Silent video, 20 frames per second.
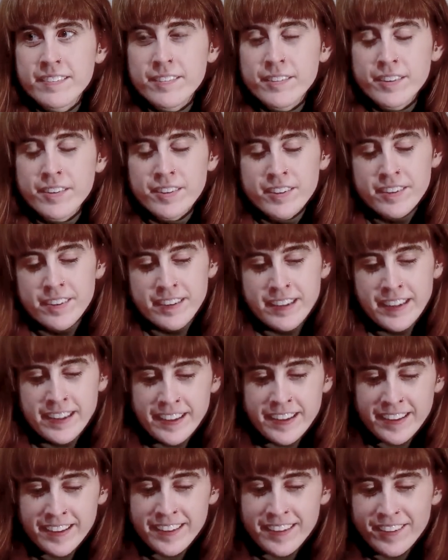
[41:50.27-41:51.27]
and like
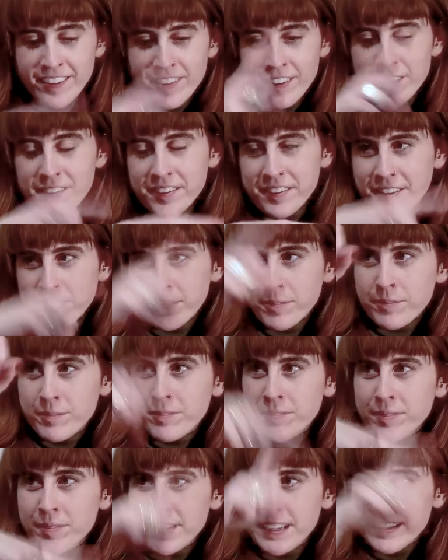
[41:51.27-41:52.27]
in not all the time,
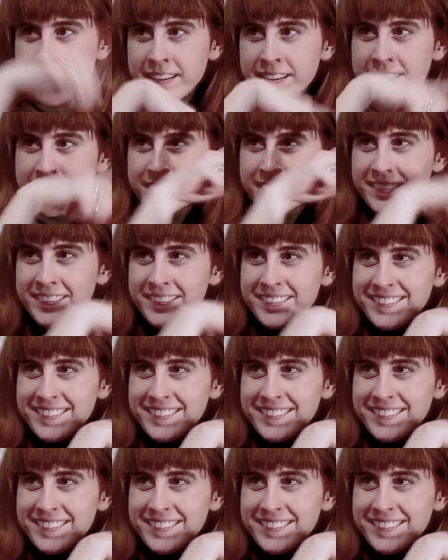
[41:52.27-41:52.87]
but like this,